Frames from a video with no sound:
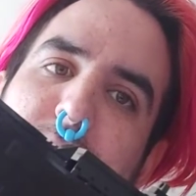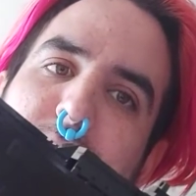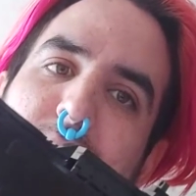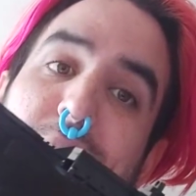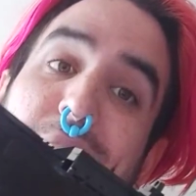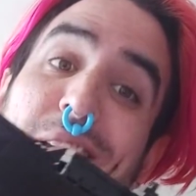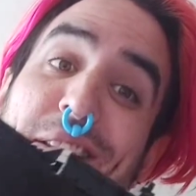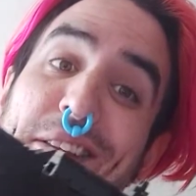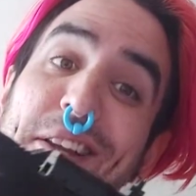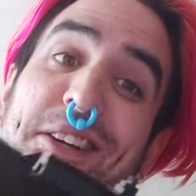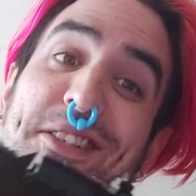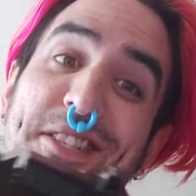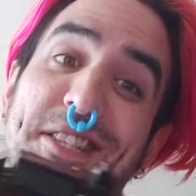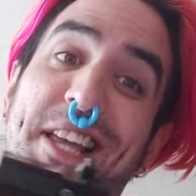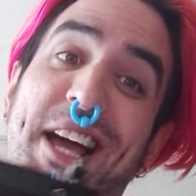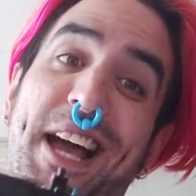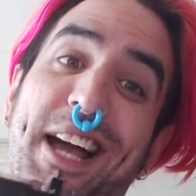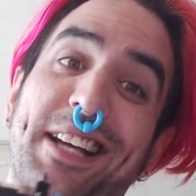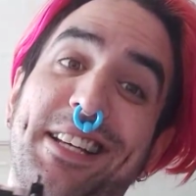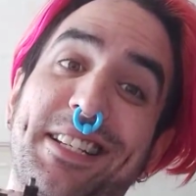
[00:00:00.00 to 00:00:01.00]
it does
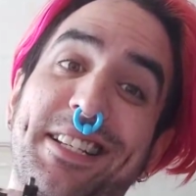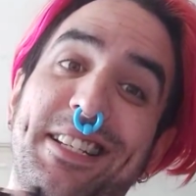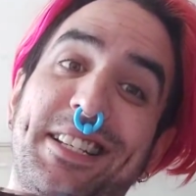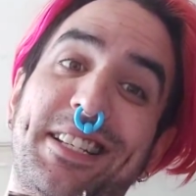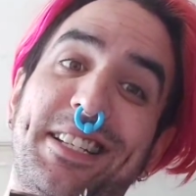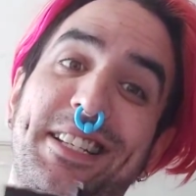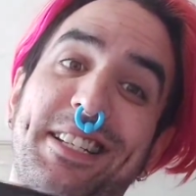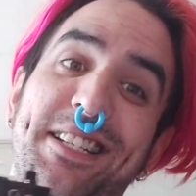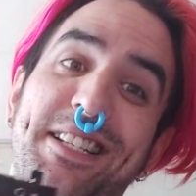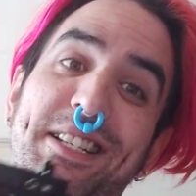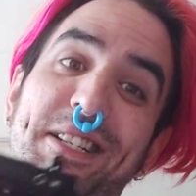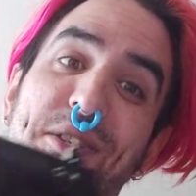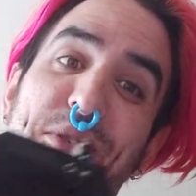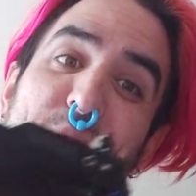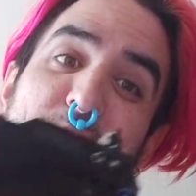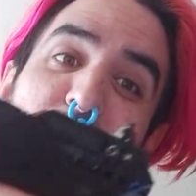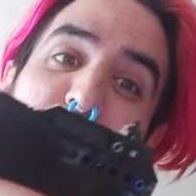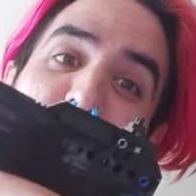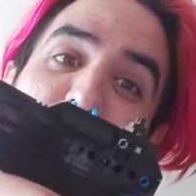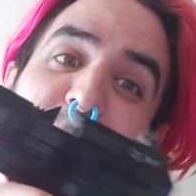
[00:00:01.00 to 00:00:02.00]
that as
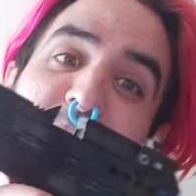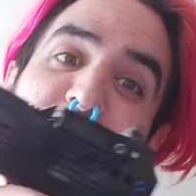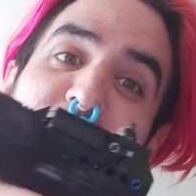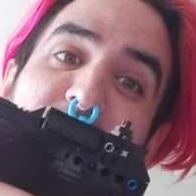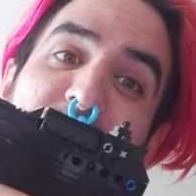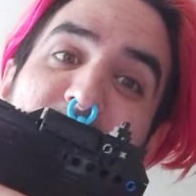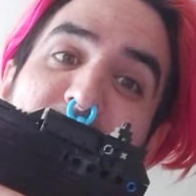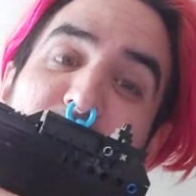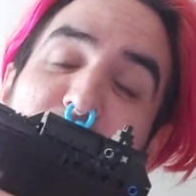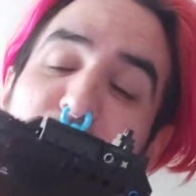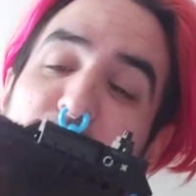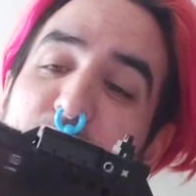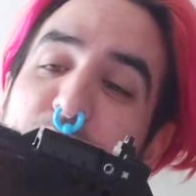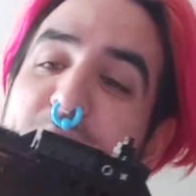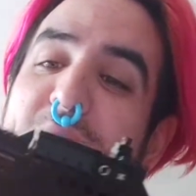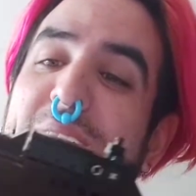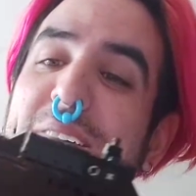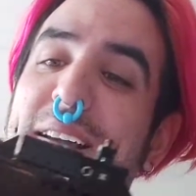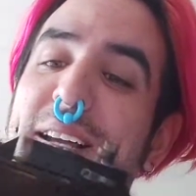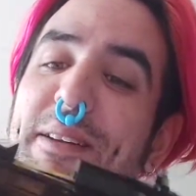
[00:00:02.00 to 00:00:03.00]
well,
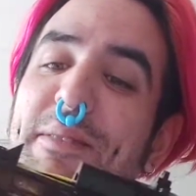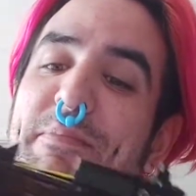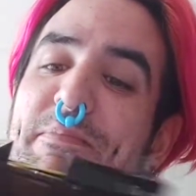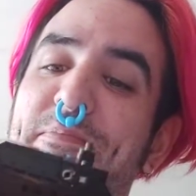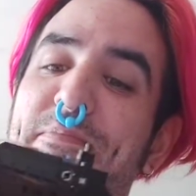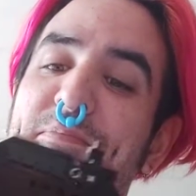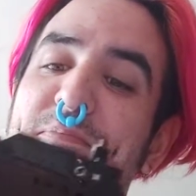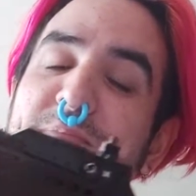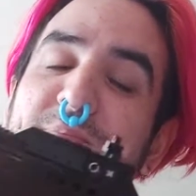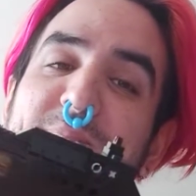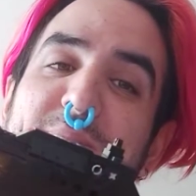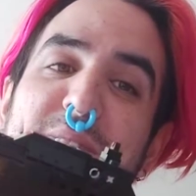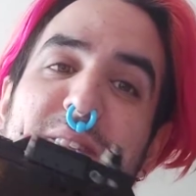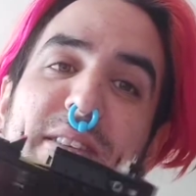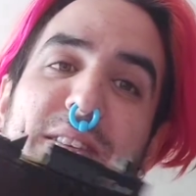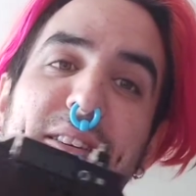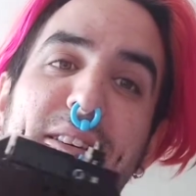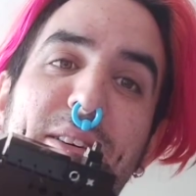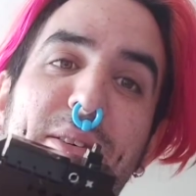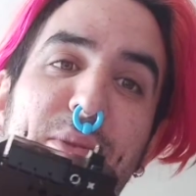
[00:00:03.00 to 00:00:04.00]
blowback,
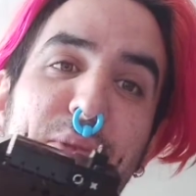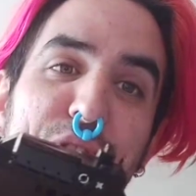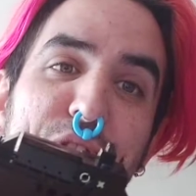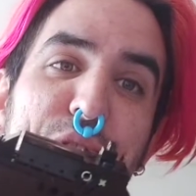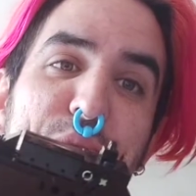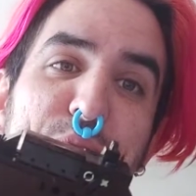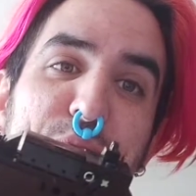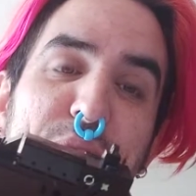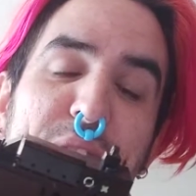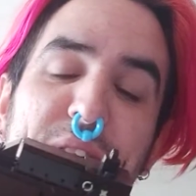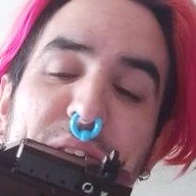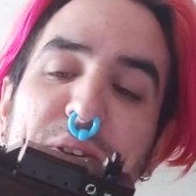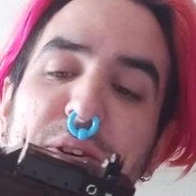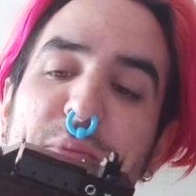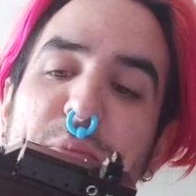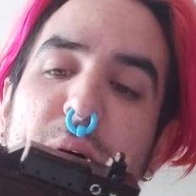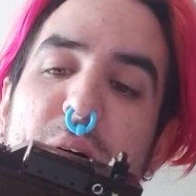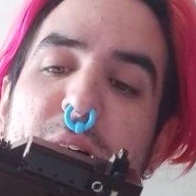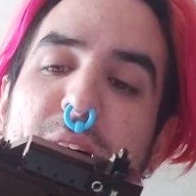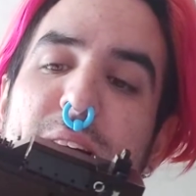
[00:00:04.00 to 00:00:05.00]
which is pretty good,
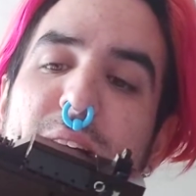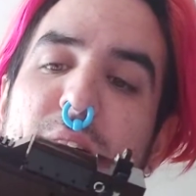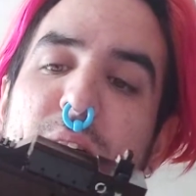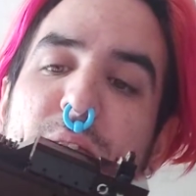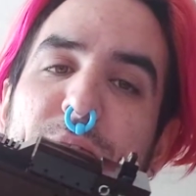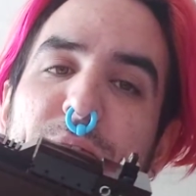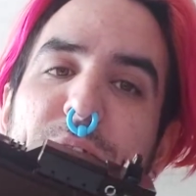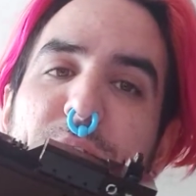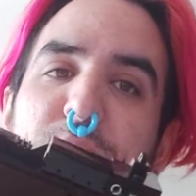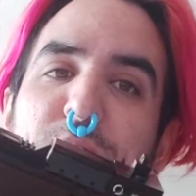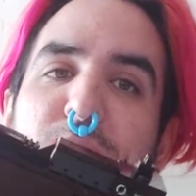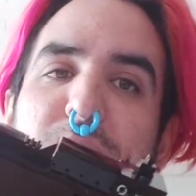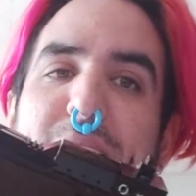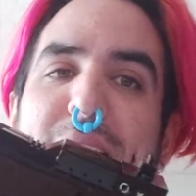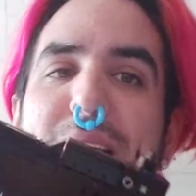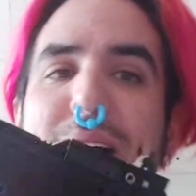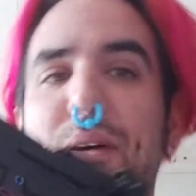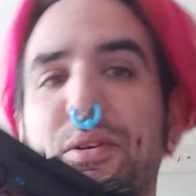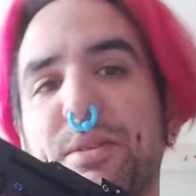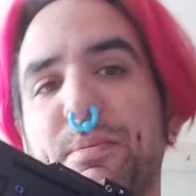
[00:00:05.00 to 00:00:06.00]
but I can't figure out
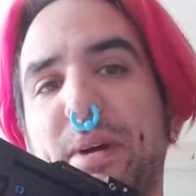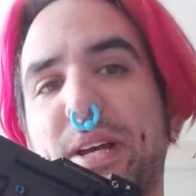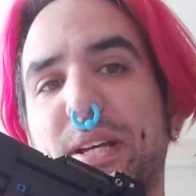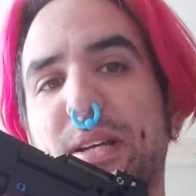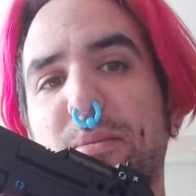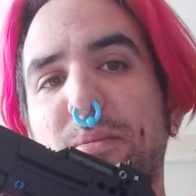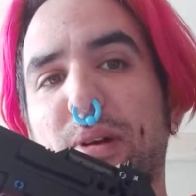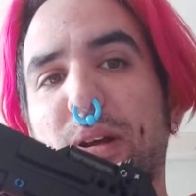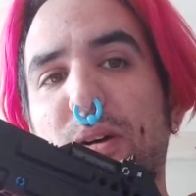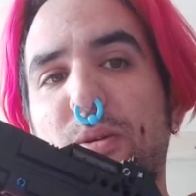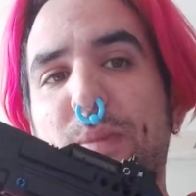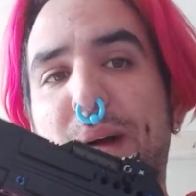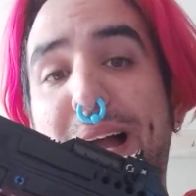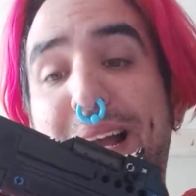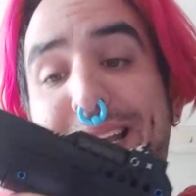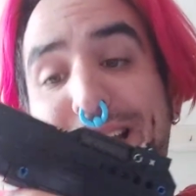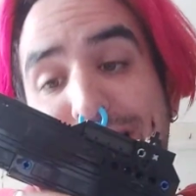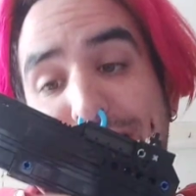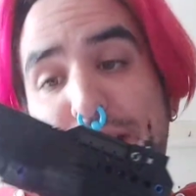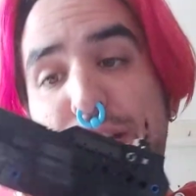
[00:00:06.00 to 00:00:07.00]
how to make it blow
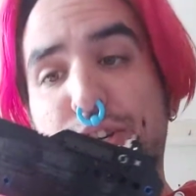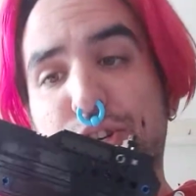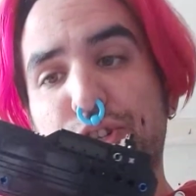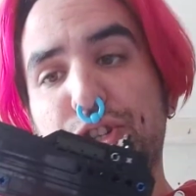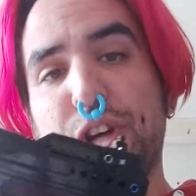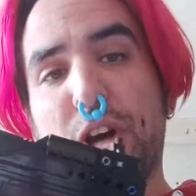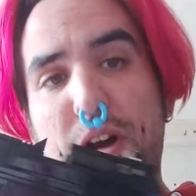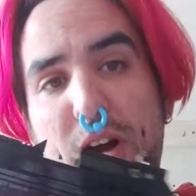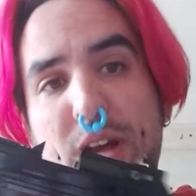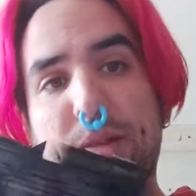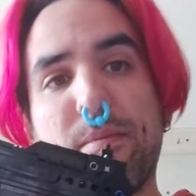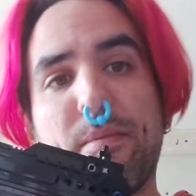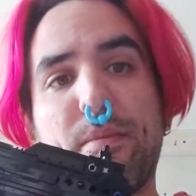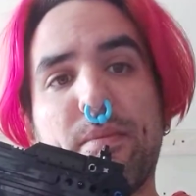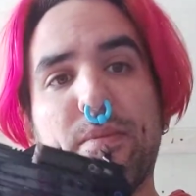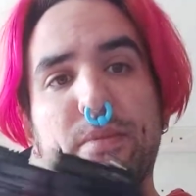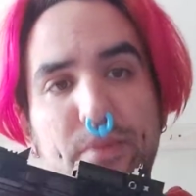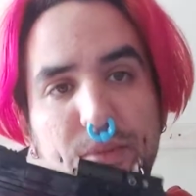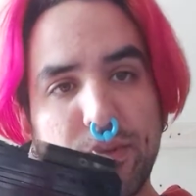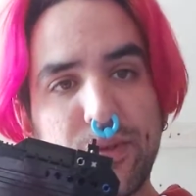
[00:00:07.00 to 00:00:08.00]
back each time
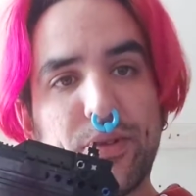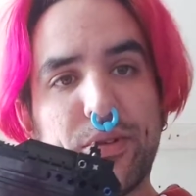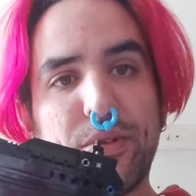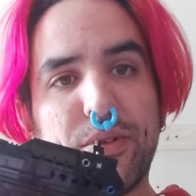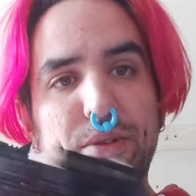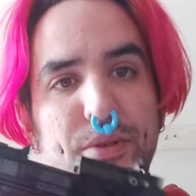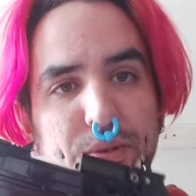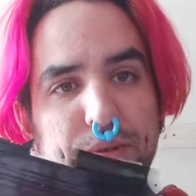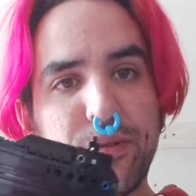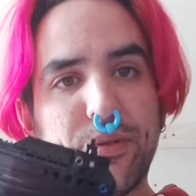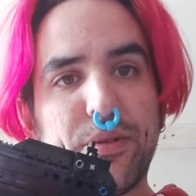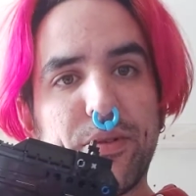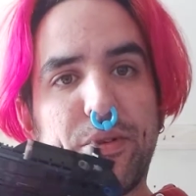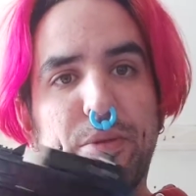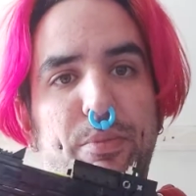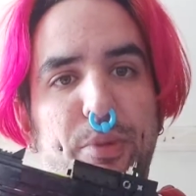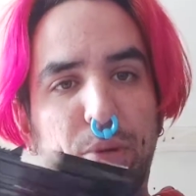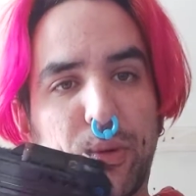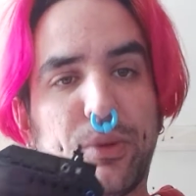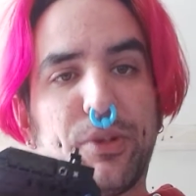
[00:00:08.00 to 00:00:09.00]
you
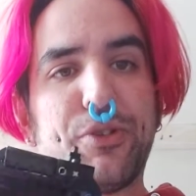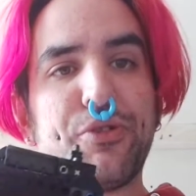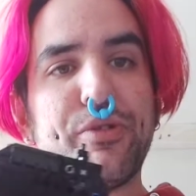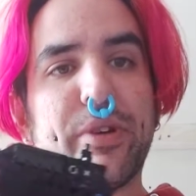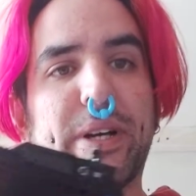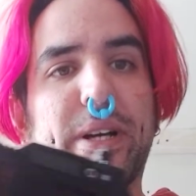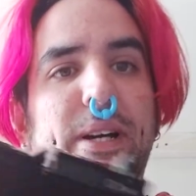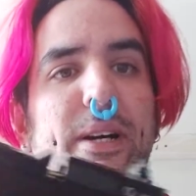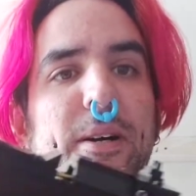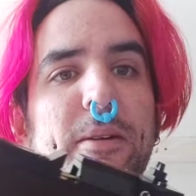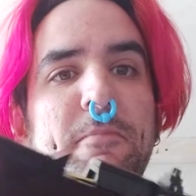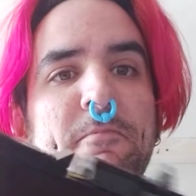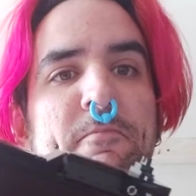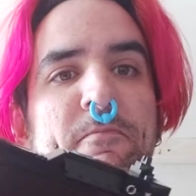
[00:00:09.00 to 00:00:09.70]
pull the trigger.